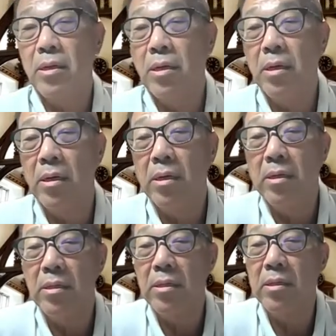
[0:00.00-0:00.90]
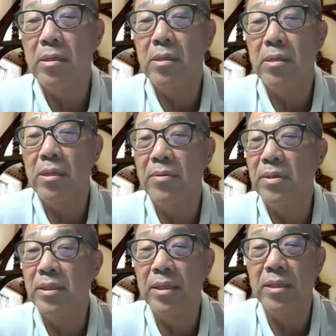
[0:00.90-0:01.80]
uh,
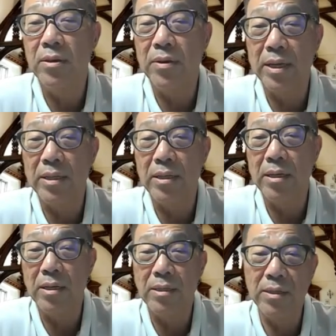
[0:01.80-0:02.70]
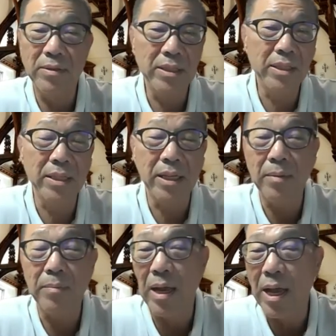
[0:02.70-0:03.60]
seventeen or eight, uh, seventeen, yeah.
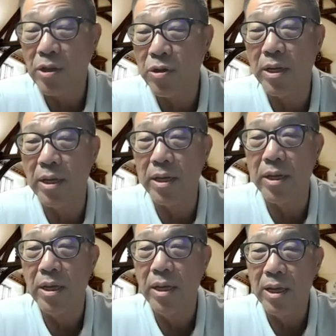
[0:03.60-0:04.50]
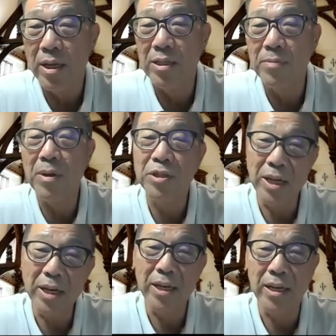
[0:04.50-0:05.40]
But actually, it's much
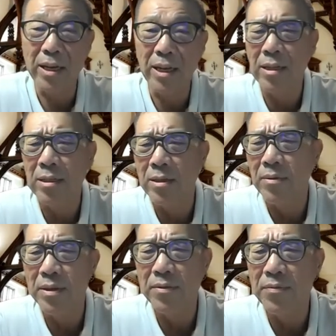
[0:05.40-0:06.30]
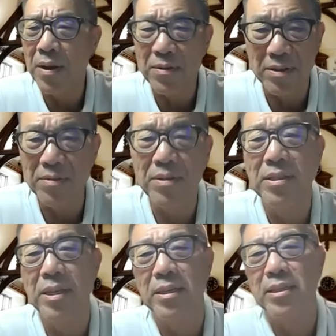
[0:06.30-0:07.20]
earlier, nineteen seventy-five or
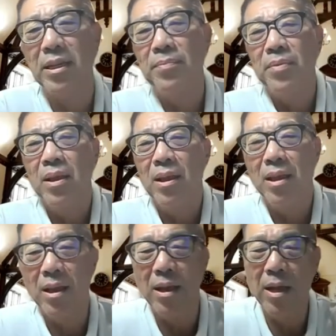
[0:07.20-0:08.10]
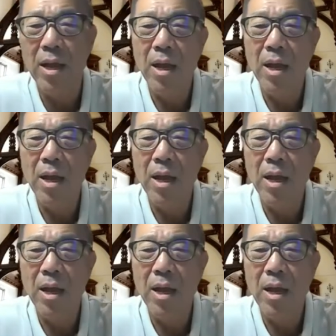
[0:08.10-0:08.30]
seventy-six, yeah. Uh,